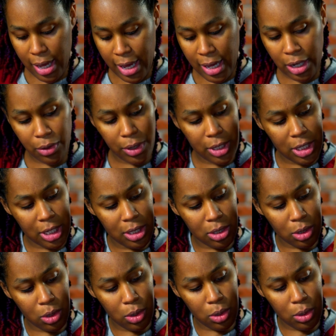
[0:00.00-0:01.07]
Angry
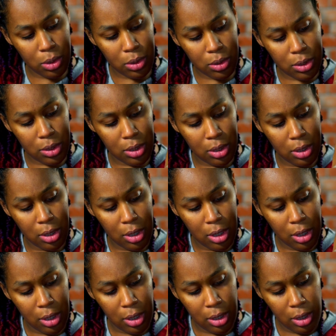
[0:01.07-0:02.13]
Tentacles,
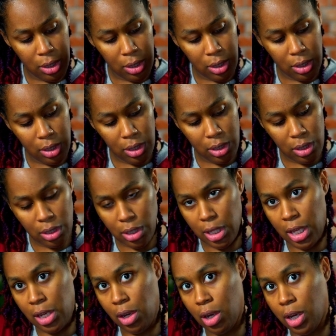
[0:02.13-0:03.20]

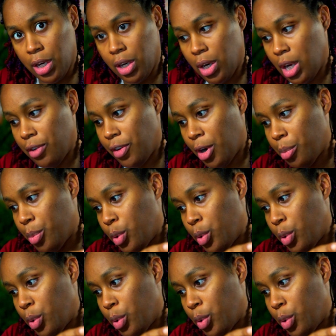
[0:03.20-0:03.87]
in honor of our